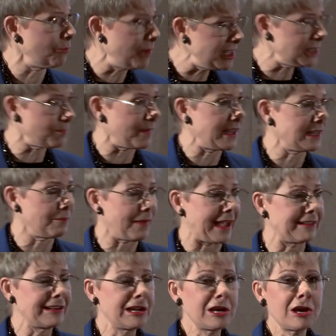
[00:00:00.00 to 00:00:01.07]
than we speak
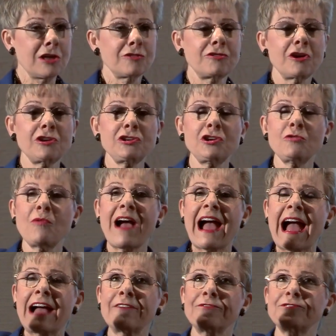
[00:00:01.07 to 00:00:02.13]
about, that you
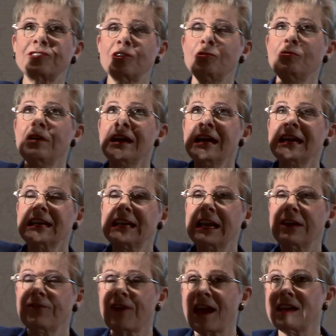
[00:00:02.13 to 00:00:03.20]
have to
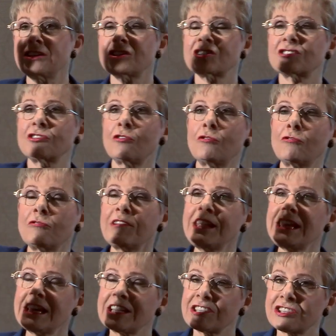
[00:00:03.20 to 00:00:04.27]
give a
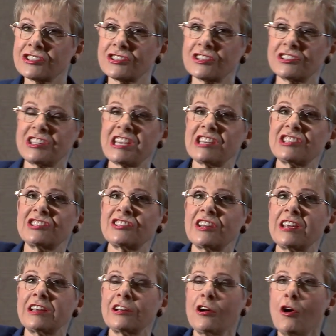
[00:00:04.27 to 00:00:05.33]
story, a
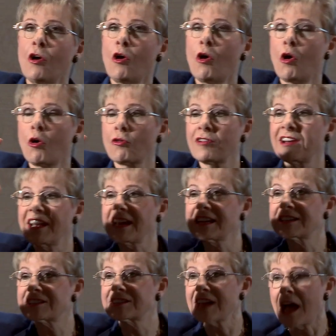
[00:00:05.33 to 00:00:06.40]
statistic, or an
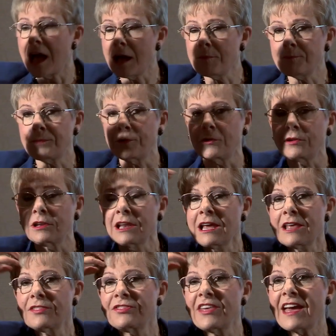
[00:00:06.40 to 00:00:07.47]
example
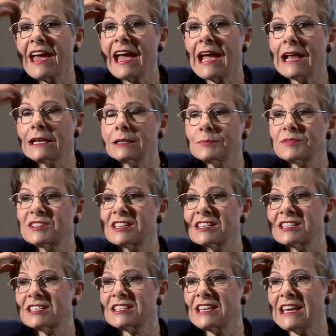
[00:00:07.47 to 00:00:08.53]
that helps
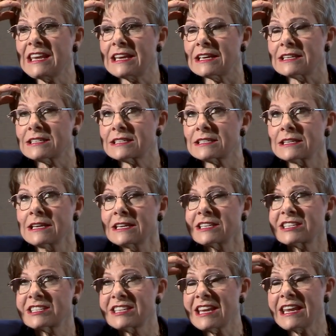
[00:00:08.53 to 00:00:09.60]
us see us,
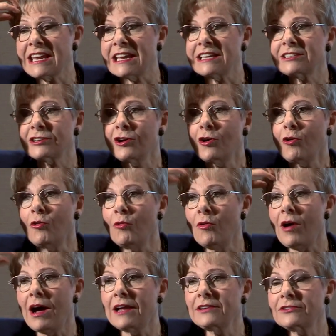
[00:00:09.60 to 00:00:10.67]
see it,
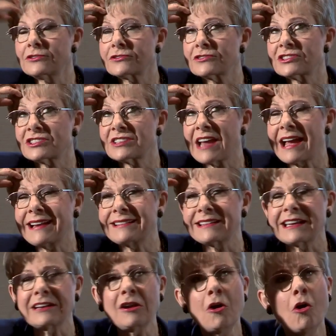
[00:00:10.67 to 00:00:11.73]
or understand
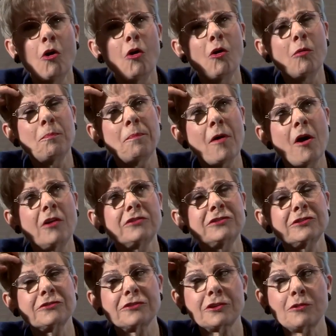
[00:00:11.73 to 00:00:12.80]
it, or
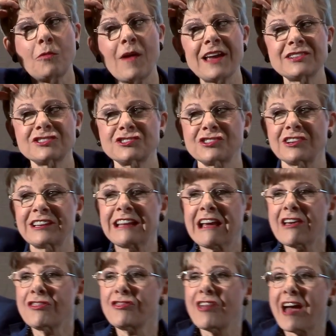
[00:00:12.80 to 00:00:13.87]
ponder the question
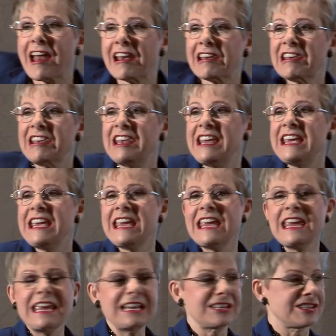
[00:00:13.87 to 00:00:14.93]
that
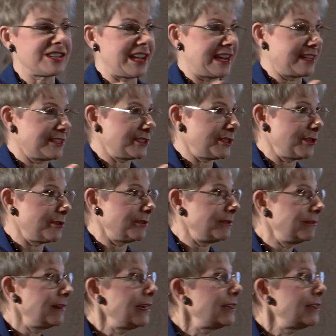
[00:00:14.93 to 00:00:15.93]
leads into